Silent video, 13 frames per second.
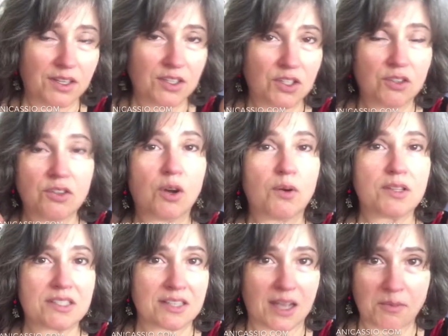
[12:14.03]
you know
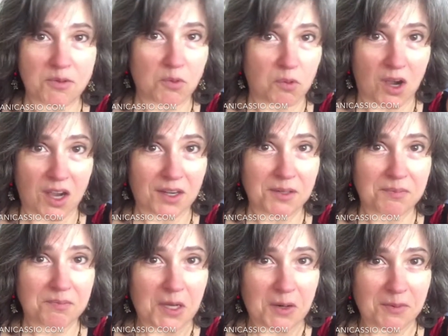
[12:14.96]
it's time to walk.
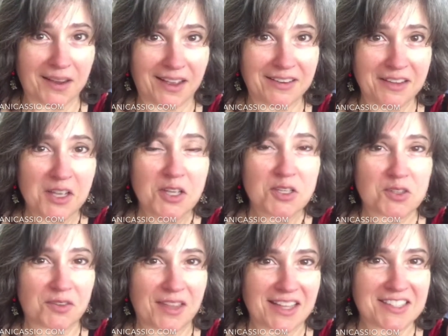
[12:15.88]
All right,
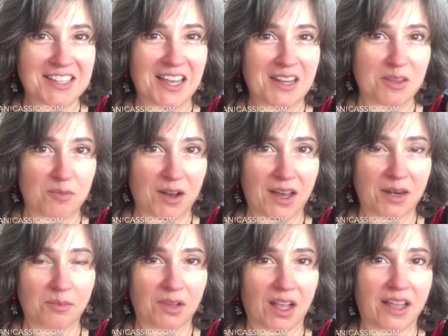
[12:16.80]
so that's kind of the
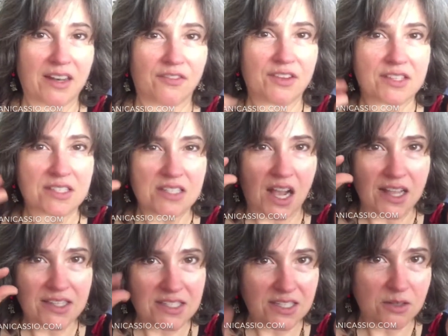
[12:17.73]
bottom line. If it's
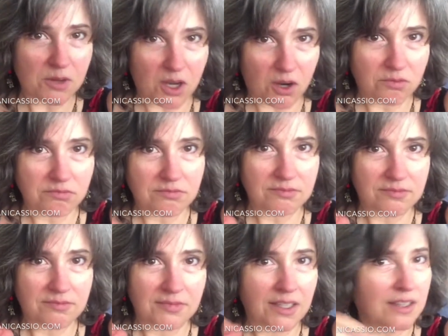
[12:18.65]
not zero,
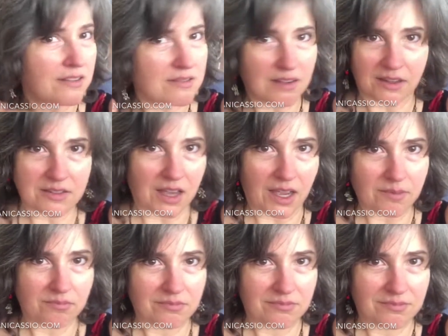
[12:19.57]
it's not
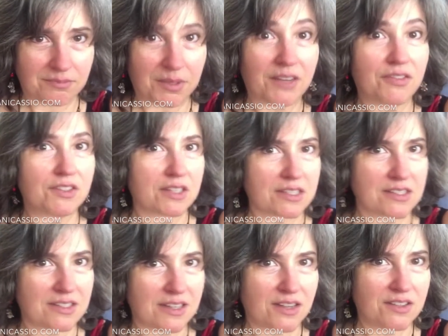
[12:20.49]
time. But if it does
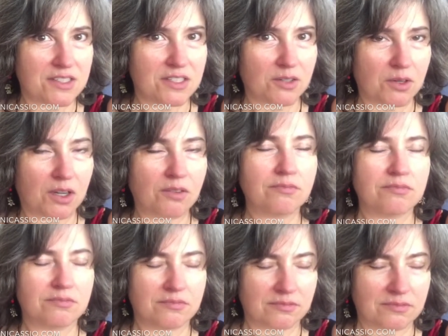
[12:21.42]
get down to zero,
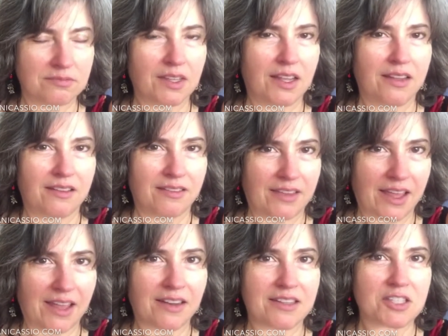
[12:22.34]

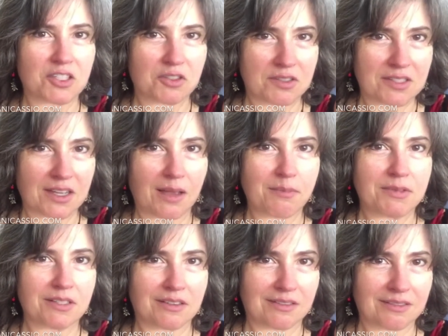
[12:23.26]
then it's a good time
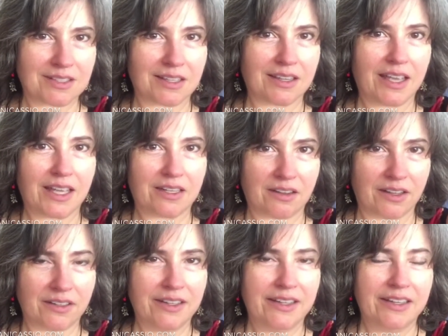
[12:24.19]
to head on